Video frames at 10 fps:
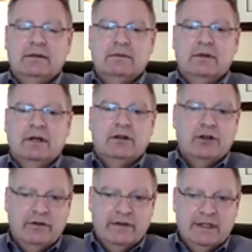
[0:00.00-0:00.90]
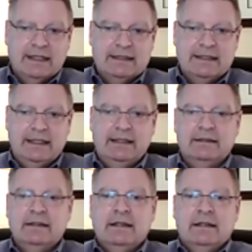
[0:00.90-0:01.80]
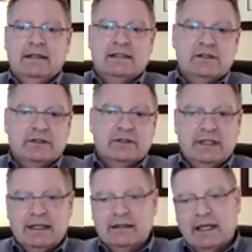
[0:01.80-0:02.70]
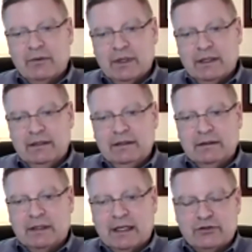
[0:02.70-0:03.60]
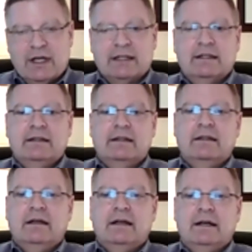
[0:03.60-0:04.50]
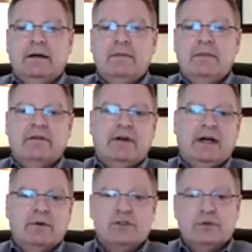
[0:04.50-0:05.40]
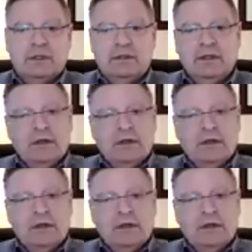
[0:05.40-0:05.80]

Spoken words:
COVID-19, essentially that they would contracting the virus would